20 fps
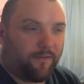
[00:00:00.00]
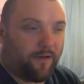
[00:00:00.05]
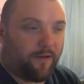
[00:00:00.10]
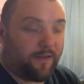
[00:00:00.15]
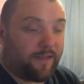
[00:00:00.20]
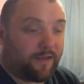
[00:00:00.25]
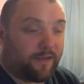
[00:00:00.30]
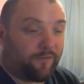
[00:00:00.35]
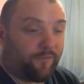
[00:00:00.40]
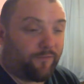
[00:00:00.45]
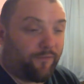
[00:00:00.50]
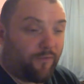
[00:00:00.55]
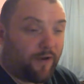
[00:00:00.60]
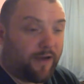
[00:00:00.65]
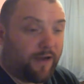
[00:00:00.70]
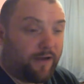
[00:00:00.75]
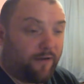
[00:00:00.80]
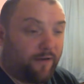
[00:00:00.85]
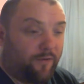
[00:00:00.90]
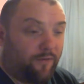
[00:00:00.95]
like, there's
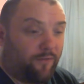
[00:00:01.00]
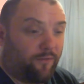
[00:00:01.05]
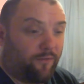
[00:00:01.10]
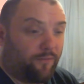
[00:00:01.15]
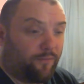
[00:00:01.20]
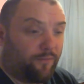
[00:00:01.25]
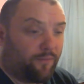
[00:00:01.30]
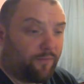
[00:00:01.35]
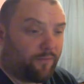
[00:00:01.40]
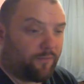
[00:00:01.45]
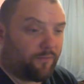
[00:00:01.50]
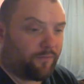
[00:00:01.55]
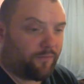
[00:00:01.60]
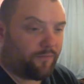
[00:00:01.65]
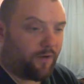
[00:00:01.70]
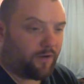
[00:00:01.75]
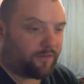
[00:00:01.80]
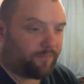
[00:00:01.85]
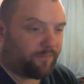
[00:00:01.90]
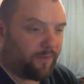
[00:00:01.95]
three new
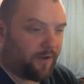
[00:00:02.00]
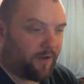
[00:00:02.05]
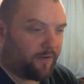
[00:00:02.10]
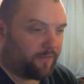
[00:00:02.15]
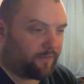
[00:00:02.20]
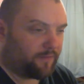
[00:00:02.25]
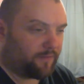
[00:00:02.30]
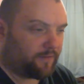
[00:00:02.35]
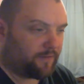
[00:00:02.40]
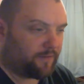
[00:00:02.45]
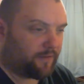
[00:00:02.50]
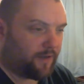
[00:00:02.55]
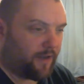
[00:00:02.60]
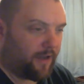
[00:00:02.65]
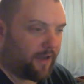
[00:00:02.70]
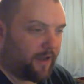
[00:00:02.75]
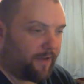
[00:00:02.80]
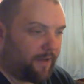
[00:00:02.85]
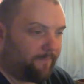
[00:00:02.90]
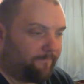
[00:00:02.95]
crossbows,
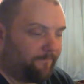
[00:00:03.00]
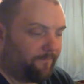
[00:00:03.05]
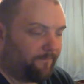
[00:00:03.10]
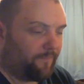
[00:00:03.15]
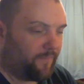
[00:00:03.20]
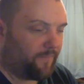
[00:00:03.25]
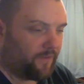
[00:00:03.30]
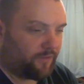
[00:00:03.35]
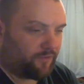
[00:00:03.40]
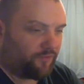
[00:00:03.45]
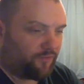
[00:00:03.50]
the